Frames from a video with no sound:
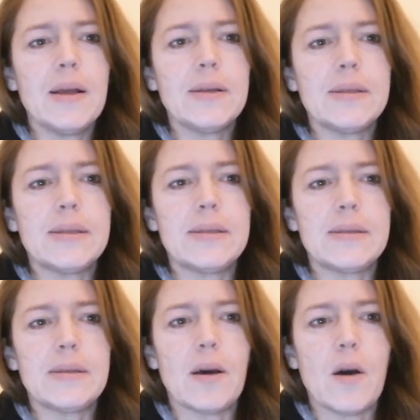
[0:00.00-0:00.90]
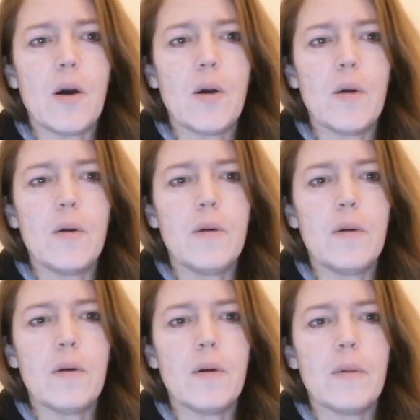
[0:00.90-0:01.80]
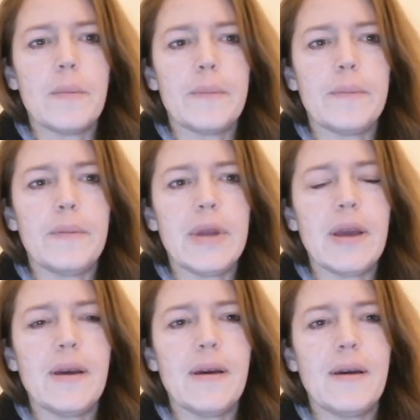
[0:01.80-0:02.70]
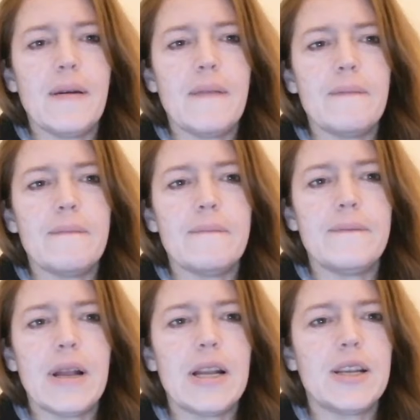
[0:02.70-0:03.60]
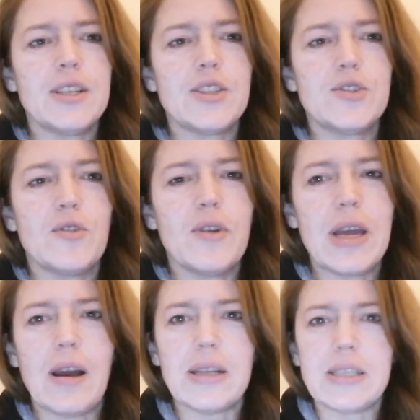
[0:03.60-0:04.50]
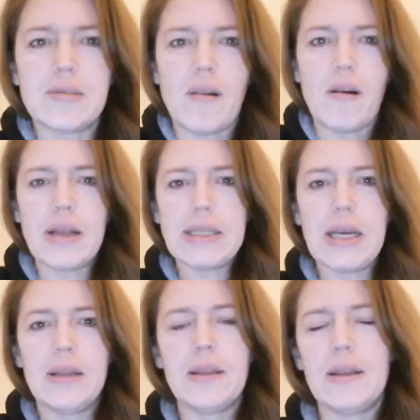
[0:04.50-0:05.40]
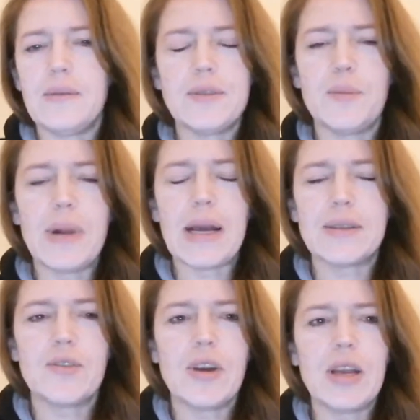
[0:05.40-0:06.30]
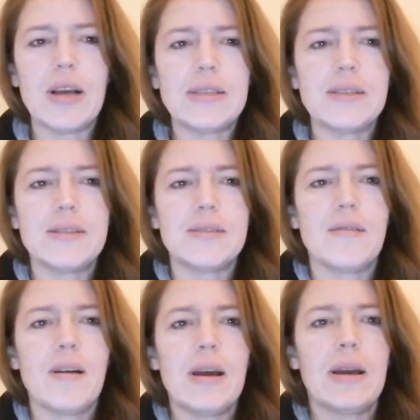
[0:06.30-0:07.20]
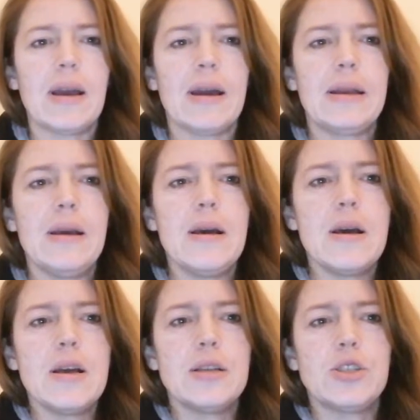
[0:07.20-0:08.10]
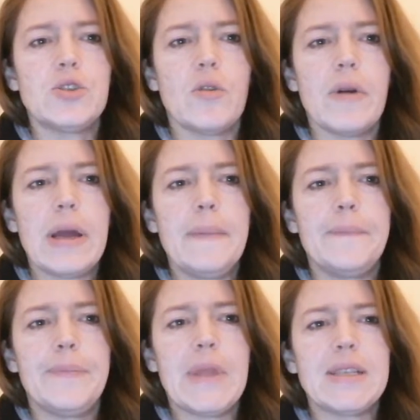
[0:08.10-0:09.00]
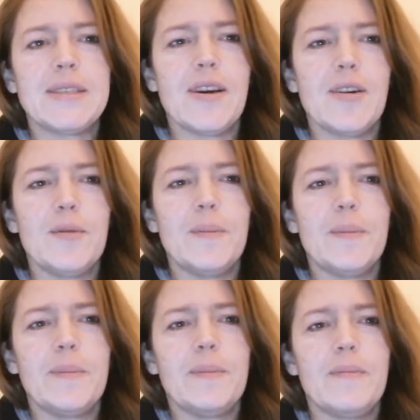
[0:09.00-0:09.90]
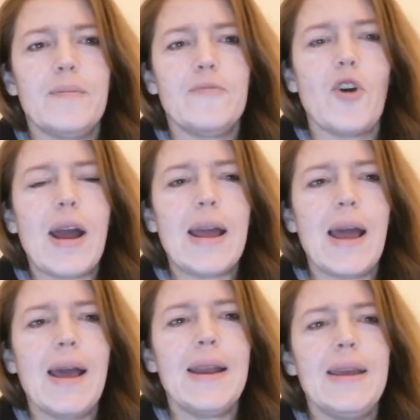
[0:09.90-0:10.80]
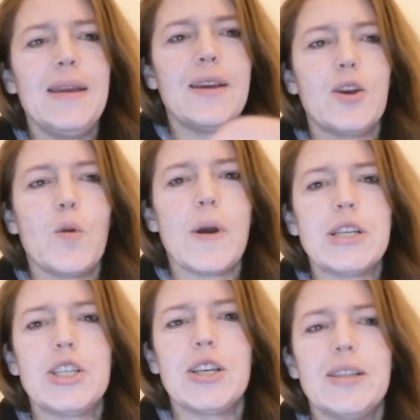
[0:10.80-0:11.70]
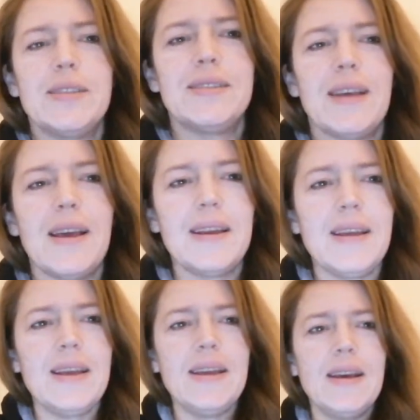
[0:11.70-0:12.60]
So yeah, villainous, sorry, I started it and then it was a black screen. I had to start it again, sorry. So right, any questions? Any,